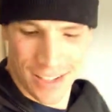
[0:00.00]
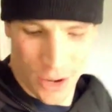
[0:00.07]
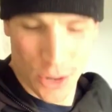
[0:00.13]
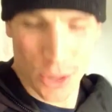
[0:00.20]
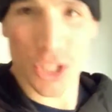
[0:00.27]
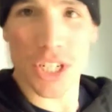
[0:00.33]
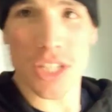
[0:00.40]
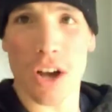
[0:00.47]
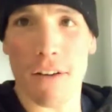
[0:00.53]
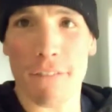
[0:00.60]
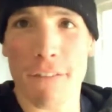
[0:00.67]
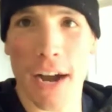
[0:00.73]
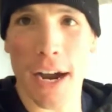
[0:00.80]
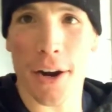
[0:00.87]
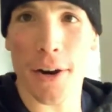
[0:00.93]
Oh, she's all
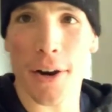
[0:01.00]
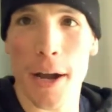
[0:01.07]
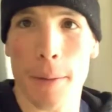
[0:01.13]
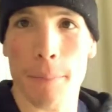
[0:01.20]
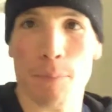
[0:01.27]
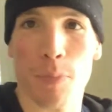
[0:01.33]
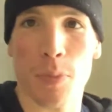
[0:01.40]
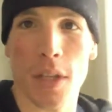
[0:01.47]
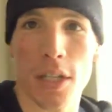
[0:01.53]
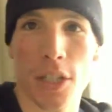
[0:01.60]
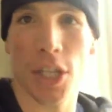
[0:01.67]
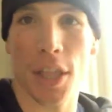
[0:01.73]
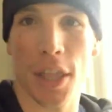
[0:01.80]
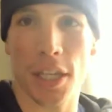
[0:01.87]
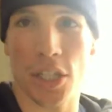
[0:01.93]
fired up.
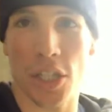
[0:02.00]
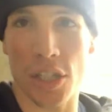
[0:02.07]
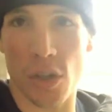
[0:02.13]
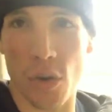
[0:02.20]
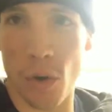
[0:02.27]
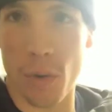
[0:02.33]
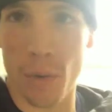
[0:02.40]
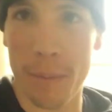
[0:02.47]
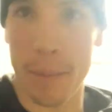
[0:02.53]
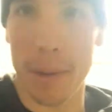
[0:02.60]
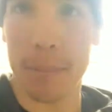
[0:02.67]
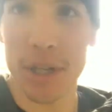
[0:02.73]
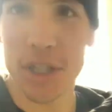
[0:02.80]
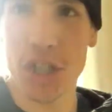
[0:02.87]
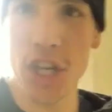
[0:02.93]
She thinks she's going with me,
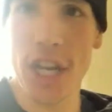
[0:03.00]
but